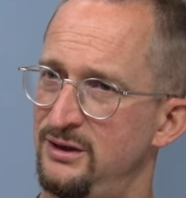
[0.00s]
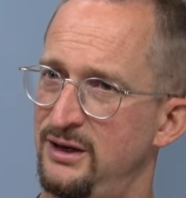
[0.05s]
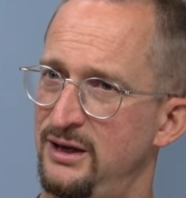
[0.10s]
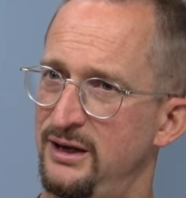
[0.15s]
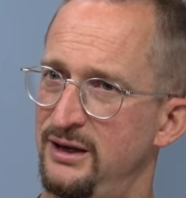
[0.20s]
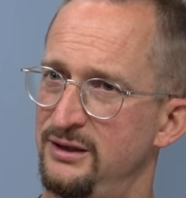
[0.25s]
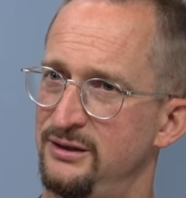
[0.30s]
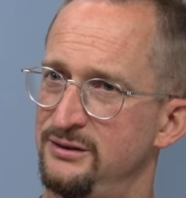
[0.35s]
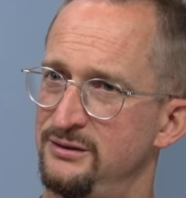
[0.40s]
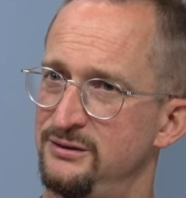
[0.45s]

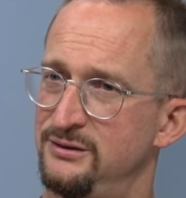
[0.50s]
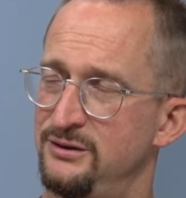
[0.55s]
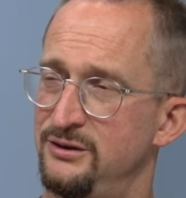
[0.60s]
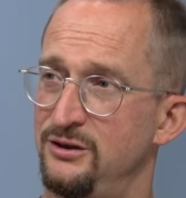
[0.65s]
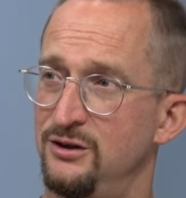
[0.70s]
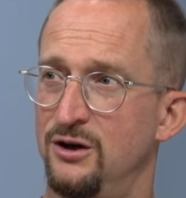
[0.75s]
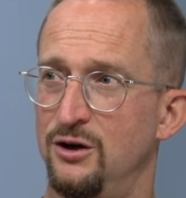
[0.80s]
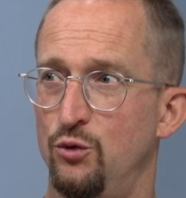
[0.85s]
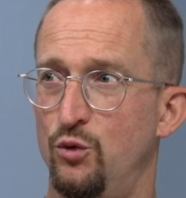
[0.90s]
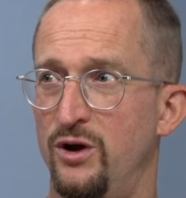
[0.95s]
and,
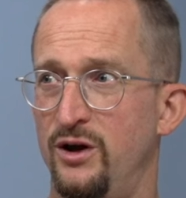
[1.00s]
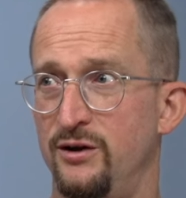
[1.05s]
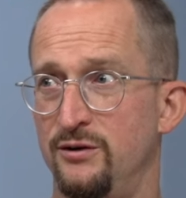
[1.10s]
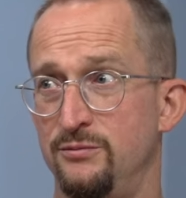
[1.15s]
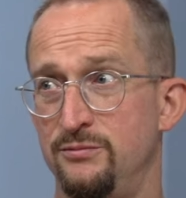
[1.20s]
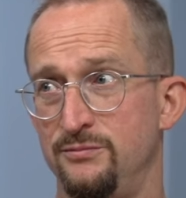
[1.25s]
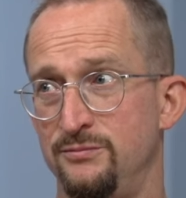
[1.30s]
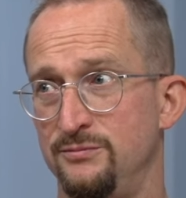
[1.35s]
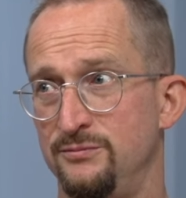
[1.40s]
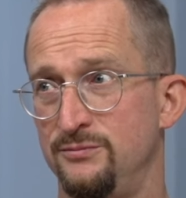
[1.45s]

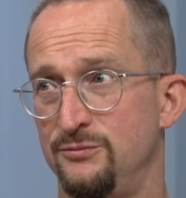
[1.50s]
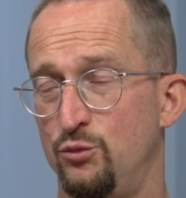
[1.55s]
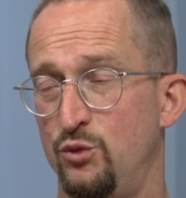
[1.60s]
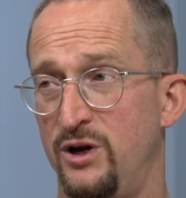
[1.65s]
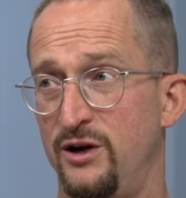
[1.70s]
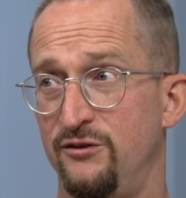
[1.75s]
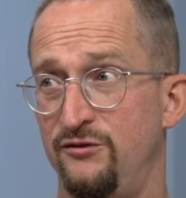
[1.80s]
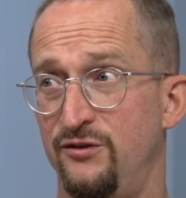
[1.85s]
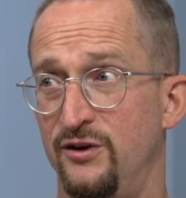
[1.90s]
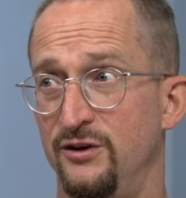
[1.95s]

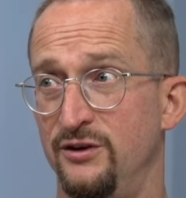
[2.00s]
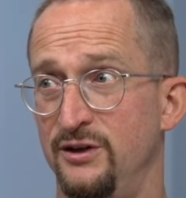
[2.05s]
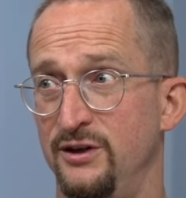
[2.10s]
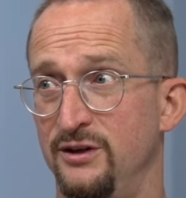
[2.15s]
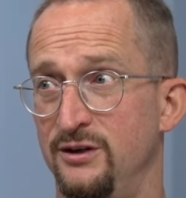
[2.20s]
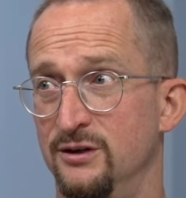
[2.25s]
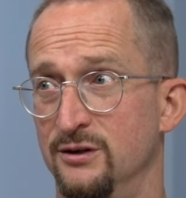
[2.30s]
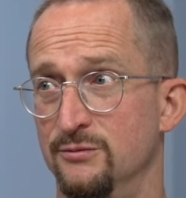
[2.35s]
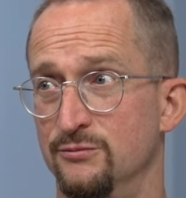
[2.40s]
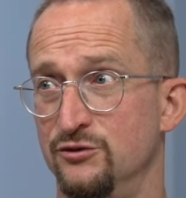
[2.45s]
where
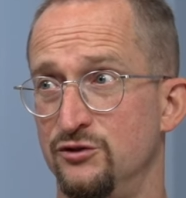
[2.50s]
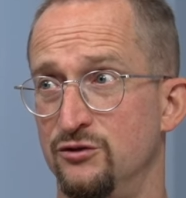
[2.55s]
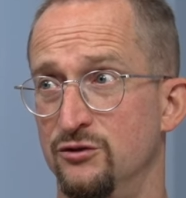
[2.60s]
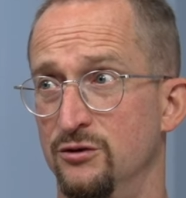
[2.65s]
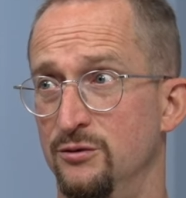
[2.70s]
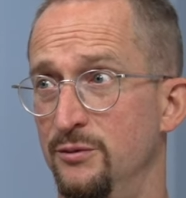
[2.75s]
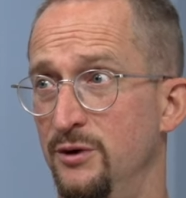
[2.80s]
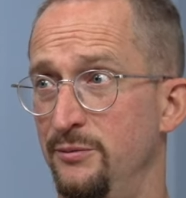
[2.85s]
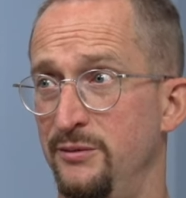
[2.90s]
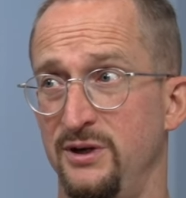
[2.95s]
funding comes
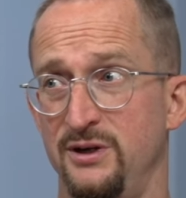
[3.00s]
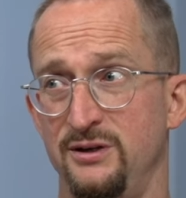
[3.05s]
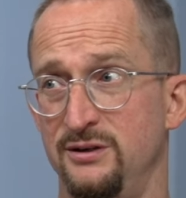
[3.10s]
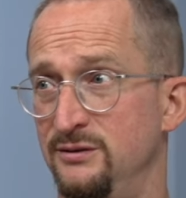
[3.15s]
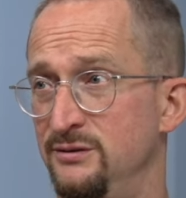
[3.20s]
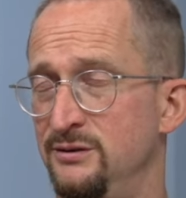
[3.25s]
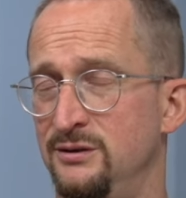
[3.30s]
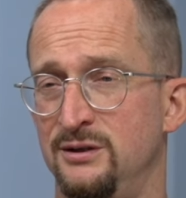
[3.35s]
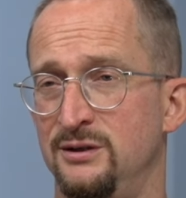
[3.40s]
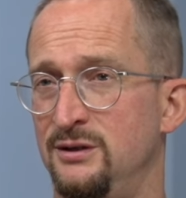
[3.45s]
from. I
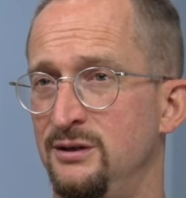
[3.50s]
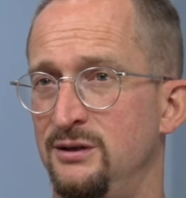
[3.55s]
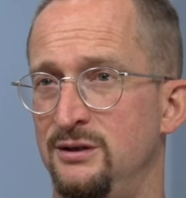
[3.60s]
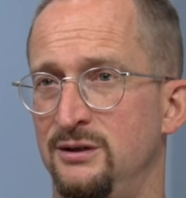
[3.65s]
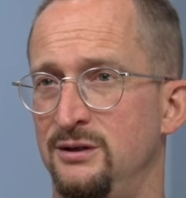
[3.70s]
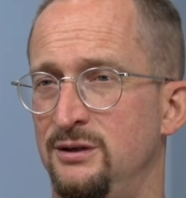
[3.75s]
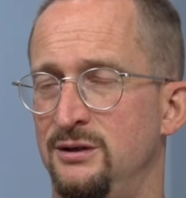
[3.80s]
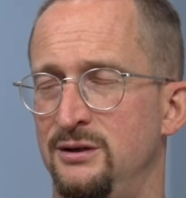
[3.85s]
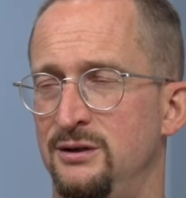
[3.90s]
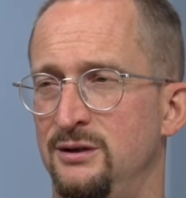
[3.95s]
mean,
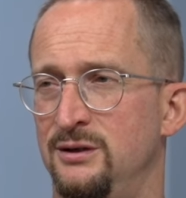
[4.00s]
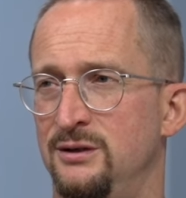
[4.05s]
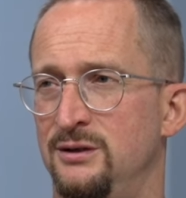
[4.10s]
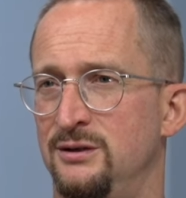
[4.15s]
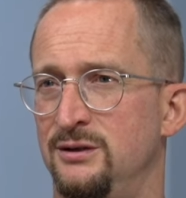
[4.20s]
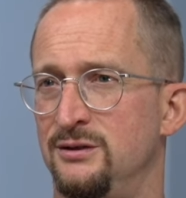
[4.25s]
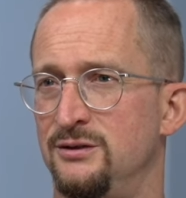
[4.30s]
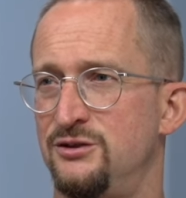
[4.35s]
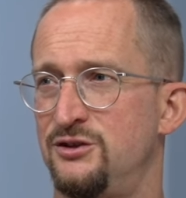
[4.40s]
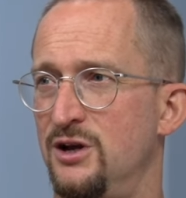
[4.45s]

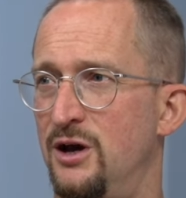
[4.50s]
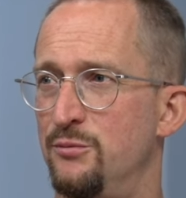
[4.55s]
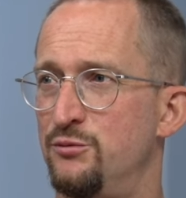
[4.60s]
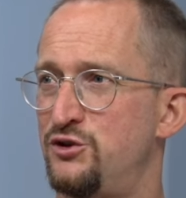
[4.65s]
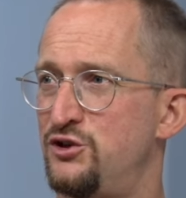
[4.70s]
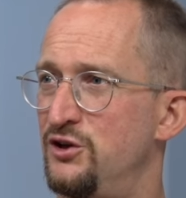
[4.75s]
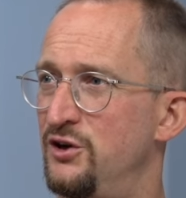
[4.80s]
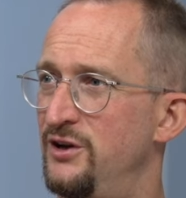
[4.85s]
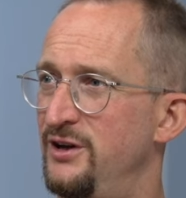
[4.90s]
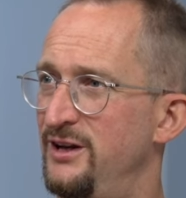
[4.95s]

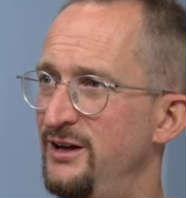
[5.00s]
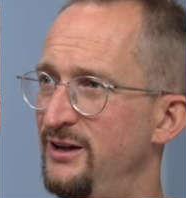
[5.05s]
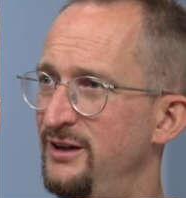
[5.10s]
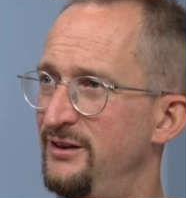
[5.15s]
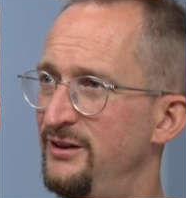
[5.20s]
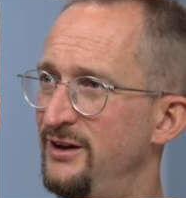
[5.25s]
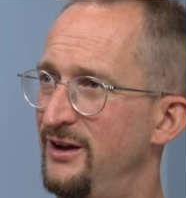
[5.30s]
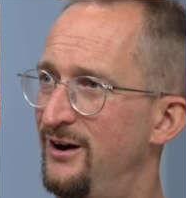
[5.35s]
subsidy in the